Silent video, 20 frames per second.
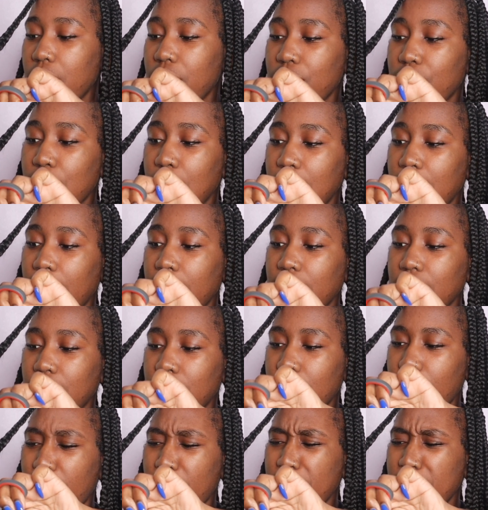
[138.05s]
the
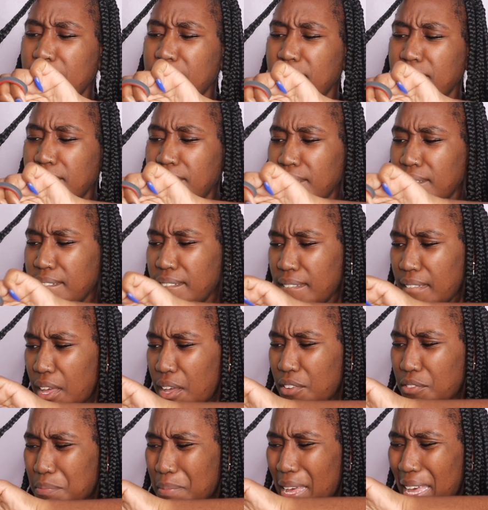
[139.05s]
length
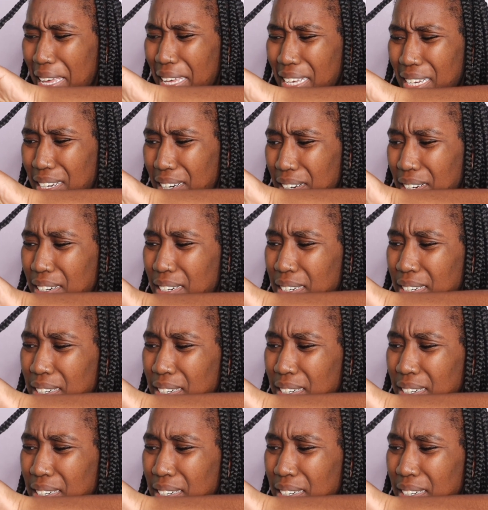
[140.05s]
of my hair,